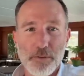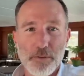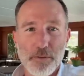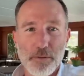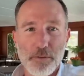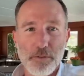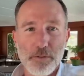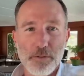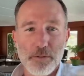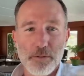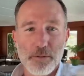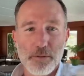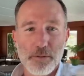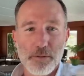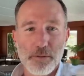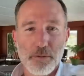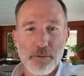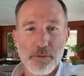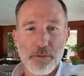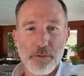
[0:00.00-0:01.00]

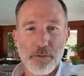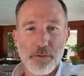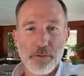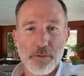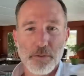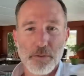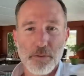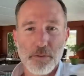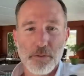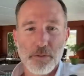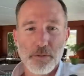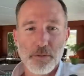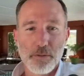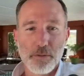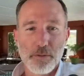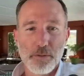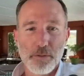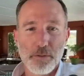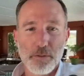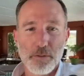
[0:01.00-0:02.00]

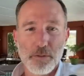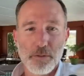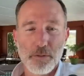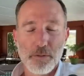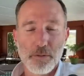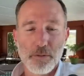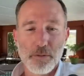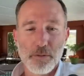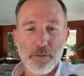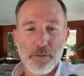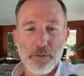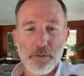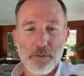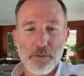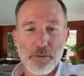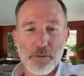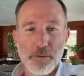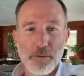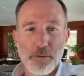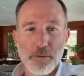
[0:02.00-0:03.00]

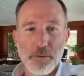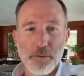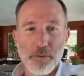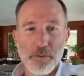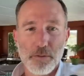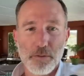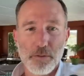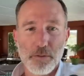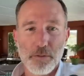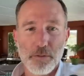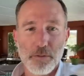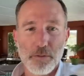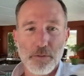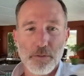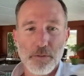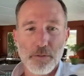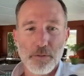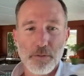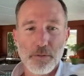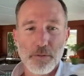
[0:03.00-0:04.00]

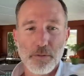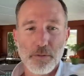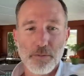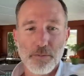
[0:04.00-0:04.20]
Nobody speaks.